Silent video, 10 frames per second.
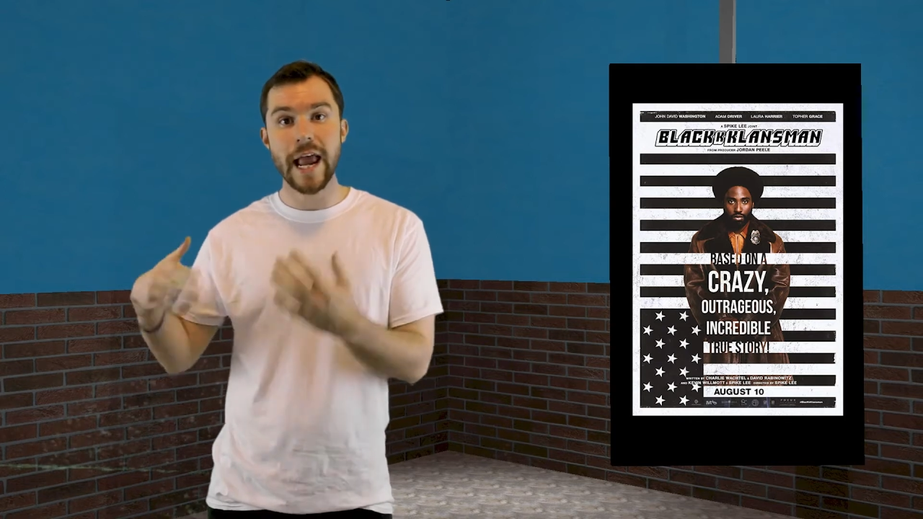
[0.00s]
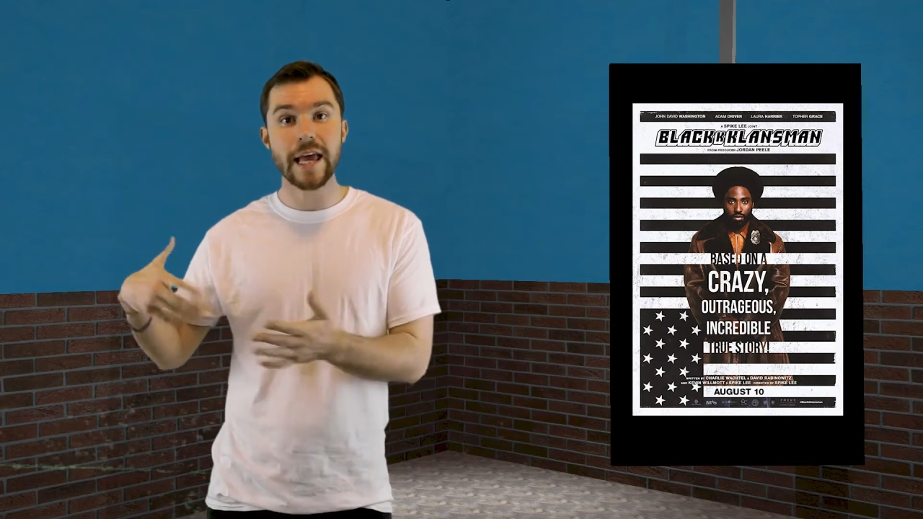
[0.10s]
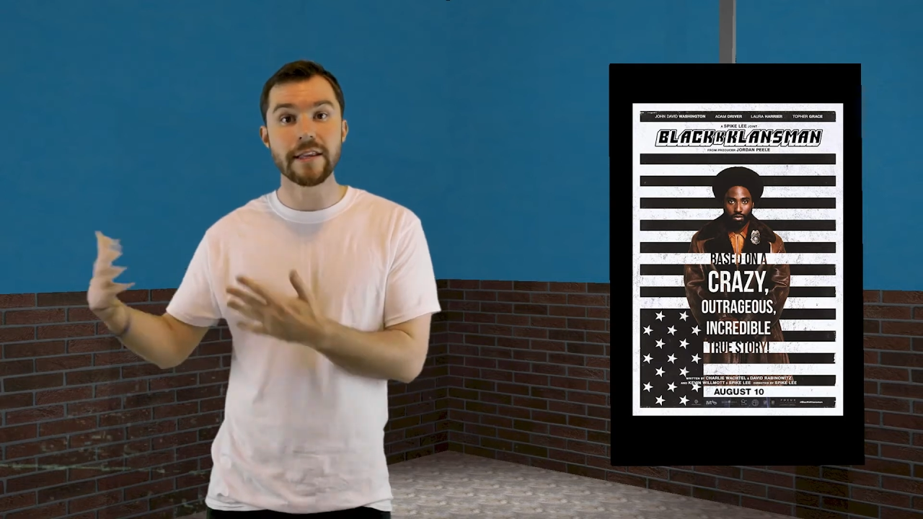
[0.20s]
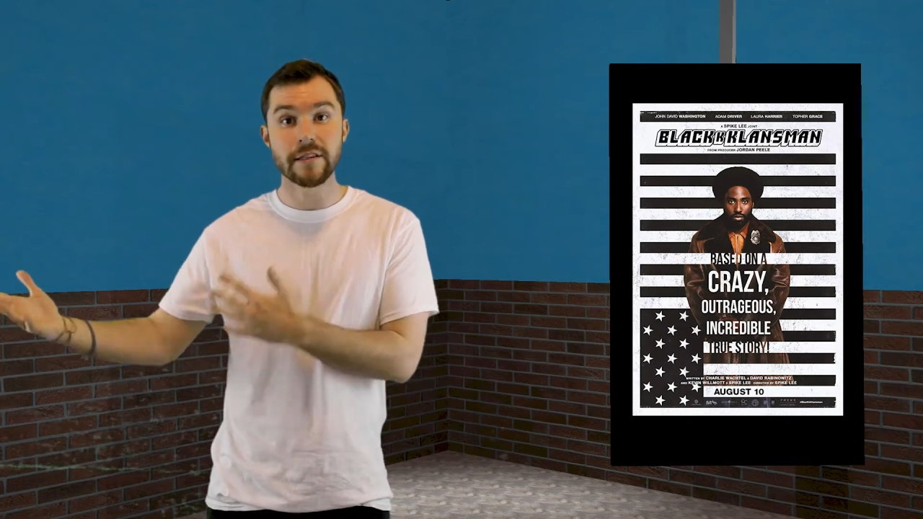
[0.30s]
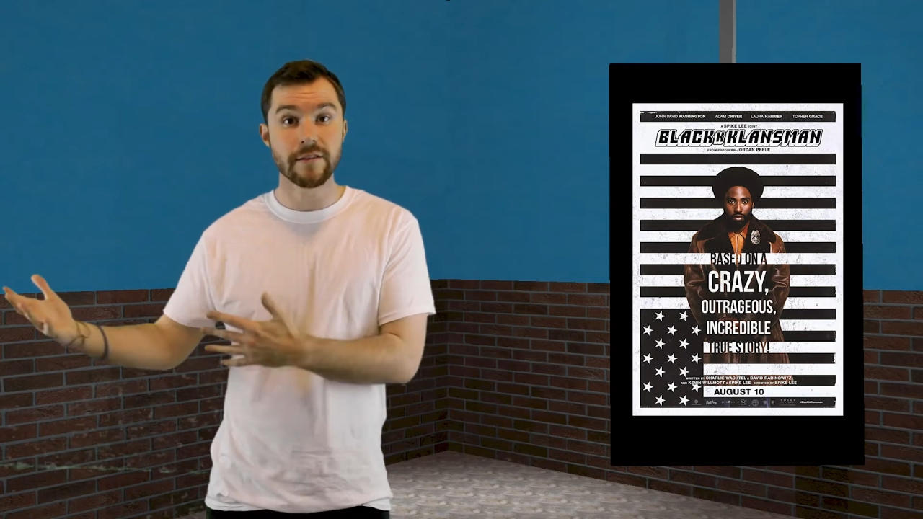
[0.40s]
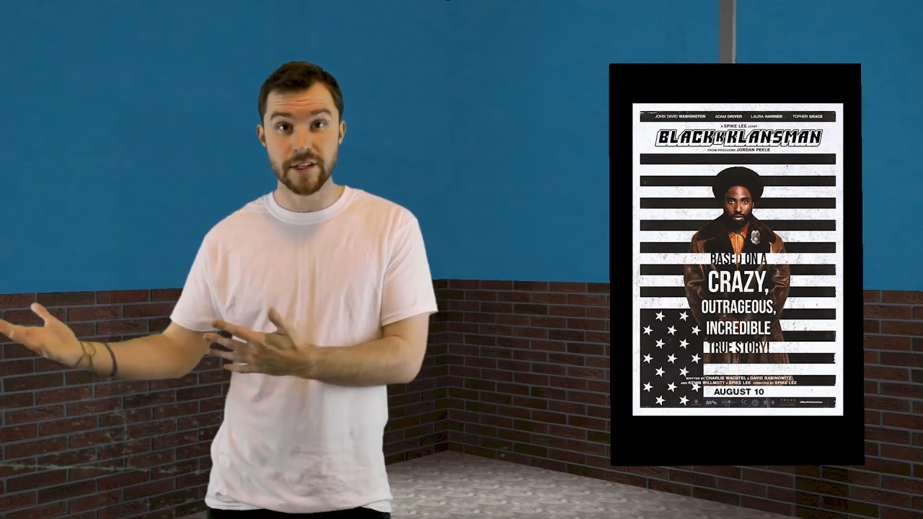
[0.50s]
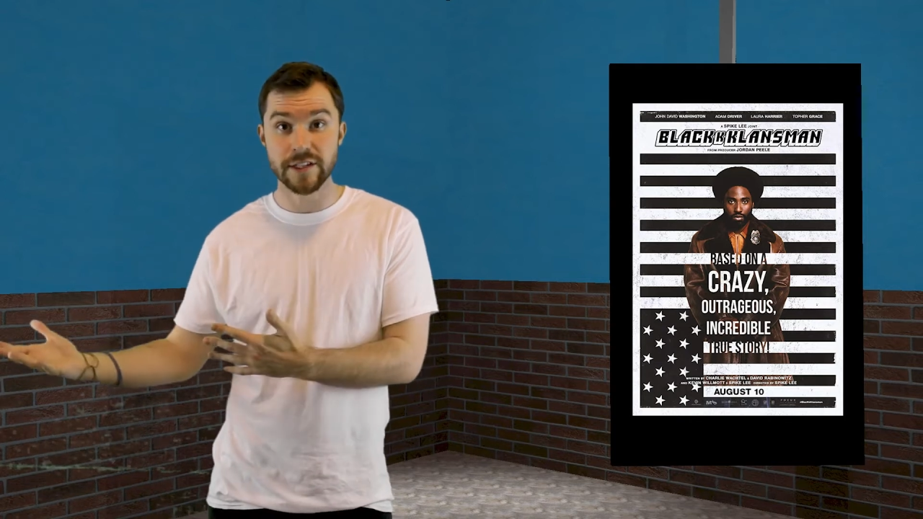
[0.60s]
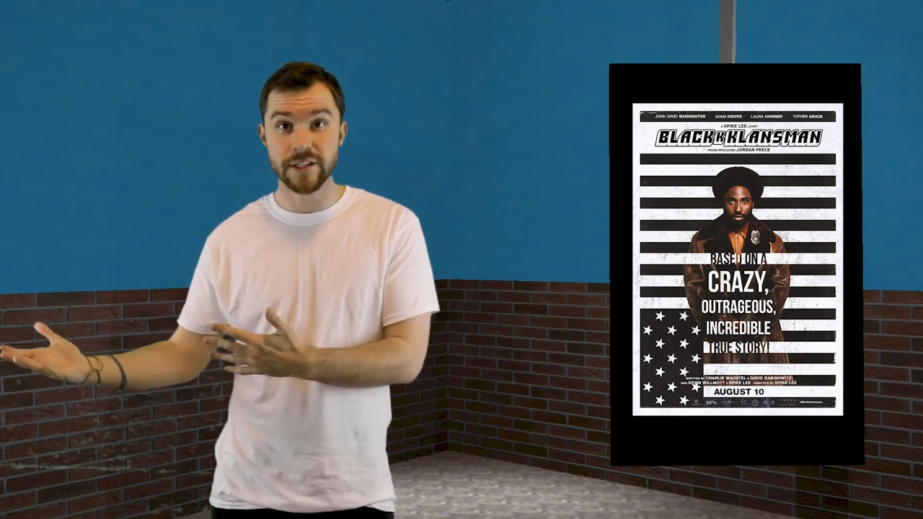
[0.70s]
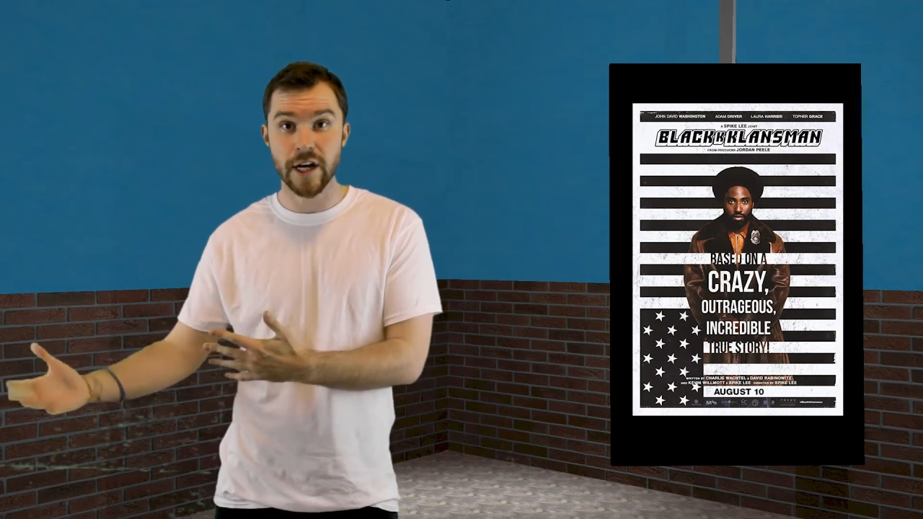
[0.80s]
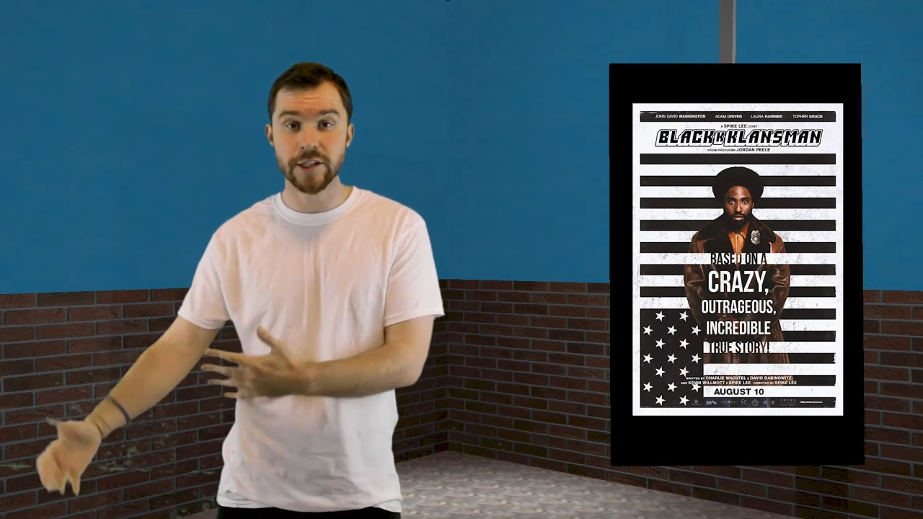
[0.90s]
and the
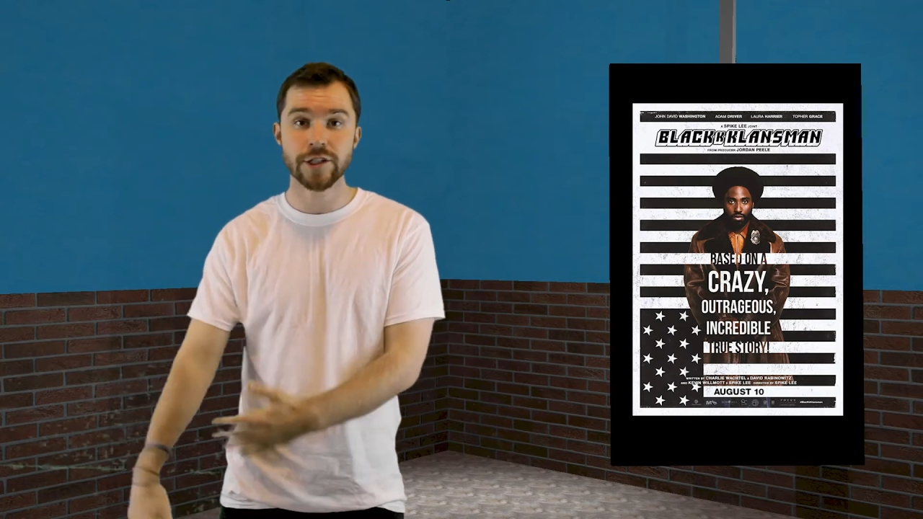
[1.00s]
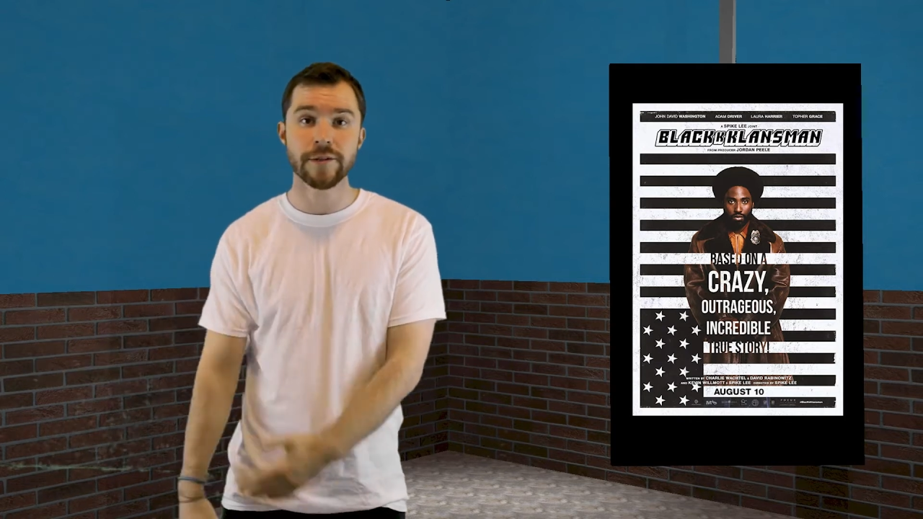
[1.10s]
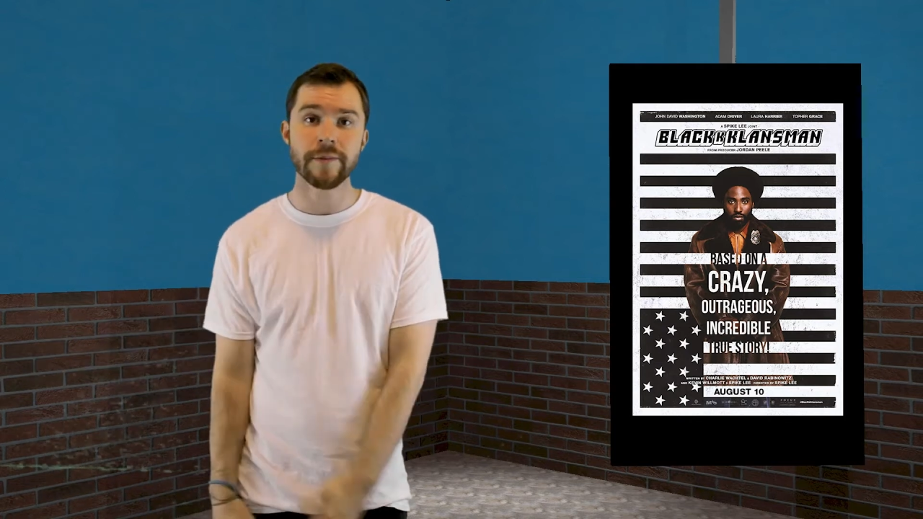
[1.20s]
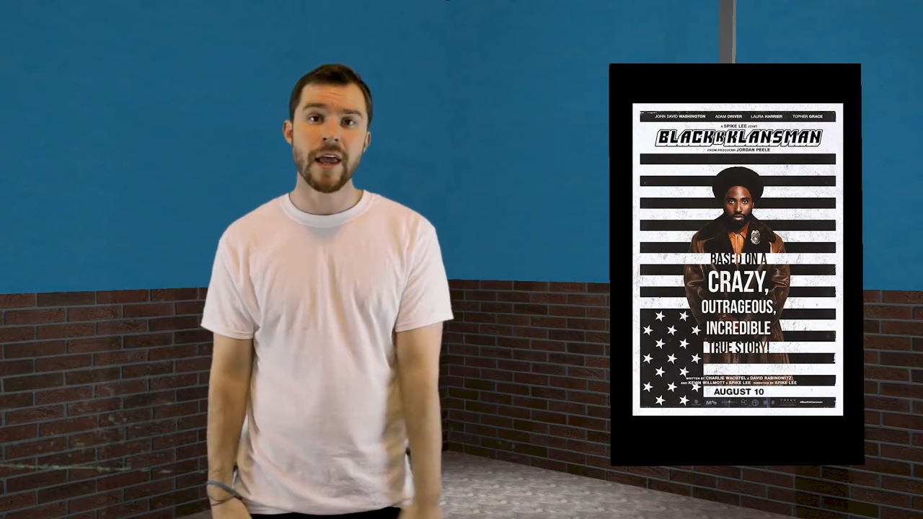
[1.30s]
such.